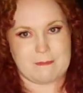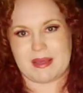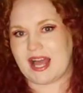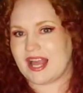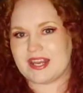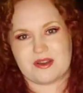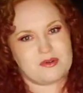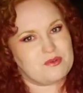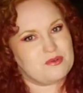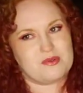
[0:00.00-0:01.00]
But I
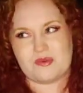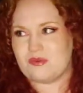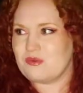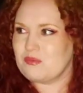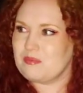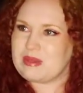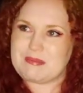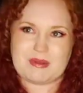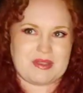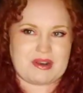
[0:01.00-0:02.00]
know
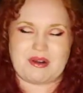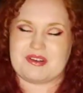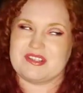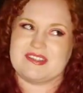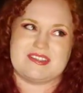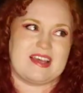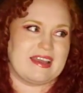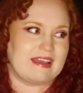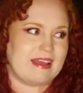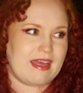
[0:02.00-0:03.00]
people that are just
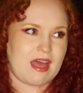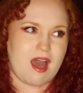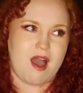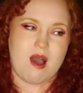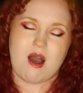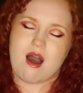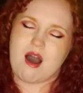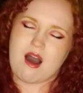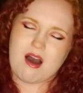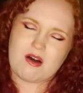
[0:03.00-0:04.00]
like
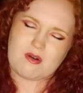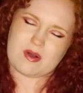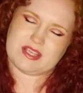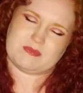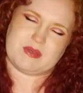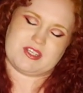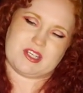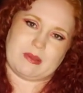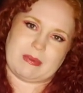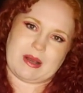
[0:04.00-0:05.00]
always
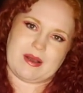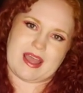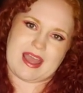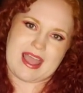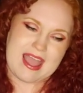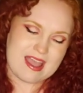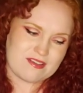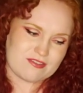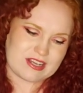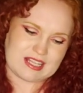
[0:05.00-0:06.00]
bitching about
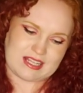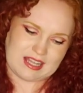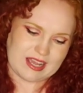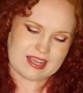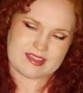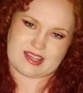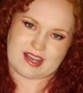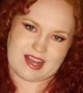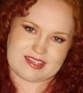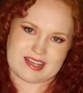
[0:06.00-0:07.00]
every client that
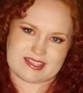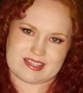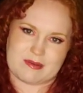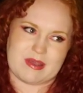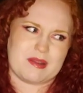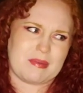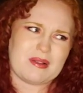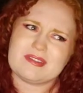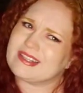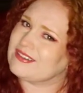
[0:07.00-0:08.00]
contacts them and
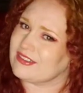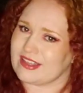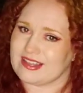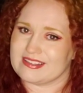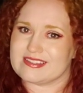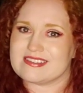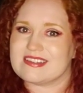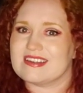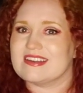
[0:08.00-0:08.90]
about little things.